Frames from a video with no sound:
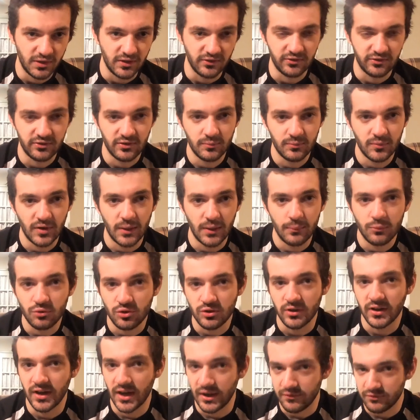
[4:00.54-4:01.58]
because sometimes
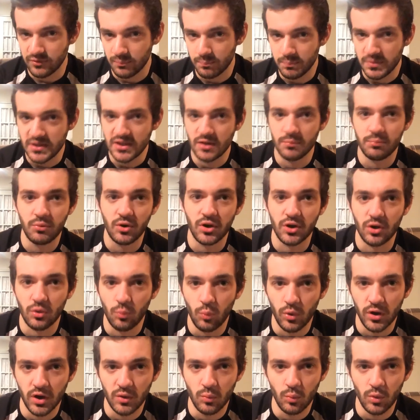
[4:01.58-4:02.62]
you're going to have to beat a player
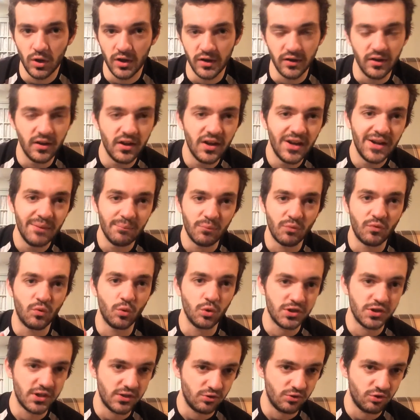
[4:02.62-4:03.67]
one-on-one
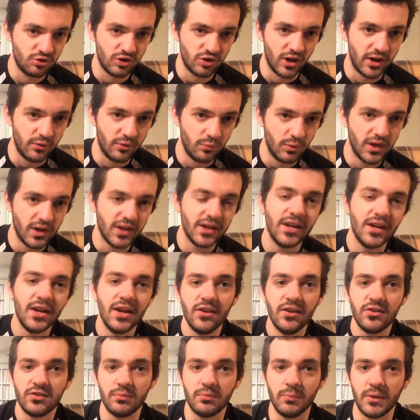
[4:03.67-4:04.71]
before you get your shot away.
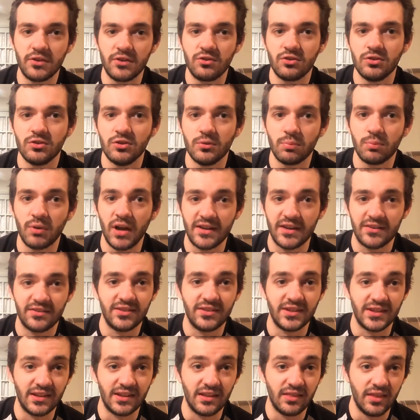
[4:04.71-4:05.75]
So make sure you're
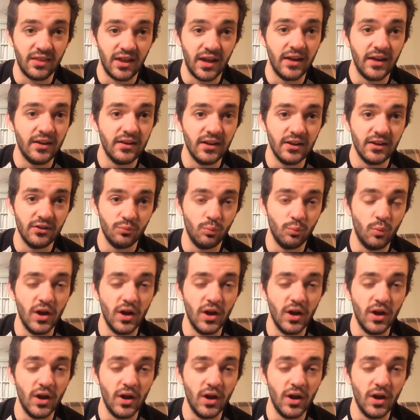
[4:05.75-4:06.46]
practicing that as